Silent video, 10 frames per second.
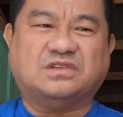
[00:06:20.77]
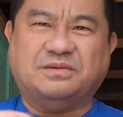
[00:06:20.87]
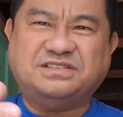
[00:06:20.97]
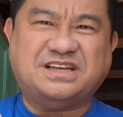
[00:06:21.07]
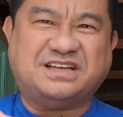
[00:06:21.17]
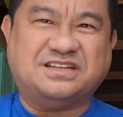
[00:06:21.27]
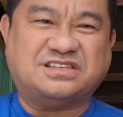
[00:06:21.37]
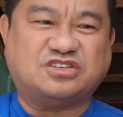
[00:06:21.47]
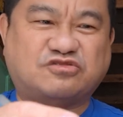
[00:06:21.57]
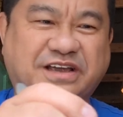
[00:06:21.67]
Let me take
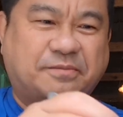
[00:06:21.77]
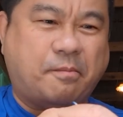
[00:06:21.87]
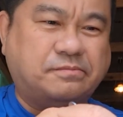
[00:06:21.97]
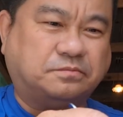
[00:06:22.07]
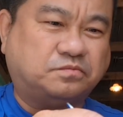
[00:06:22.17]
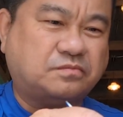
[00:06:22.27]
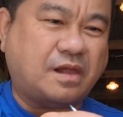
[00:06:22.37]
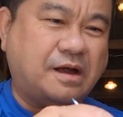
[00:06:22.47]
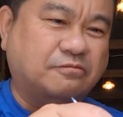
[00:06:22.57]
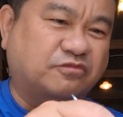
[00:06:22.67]
it straight.
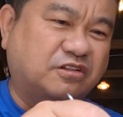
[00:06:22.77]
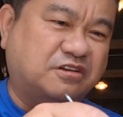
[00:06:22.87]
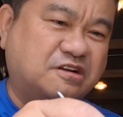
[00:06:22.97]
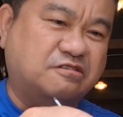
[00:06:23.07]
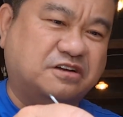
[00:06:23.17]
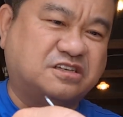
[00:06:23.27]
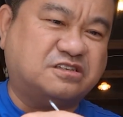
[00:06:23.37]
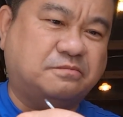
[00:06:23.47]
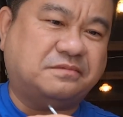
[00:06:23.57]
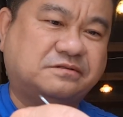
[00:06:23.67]
I'm really curious.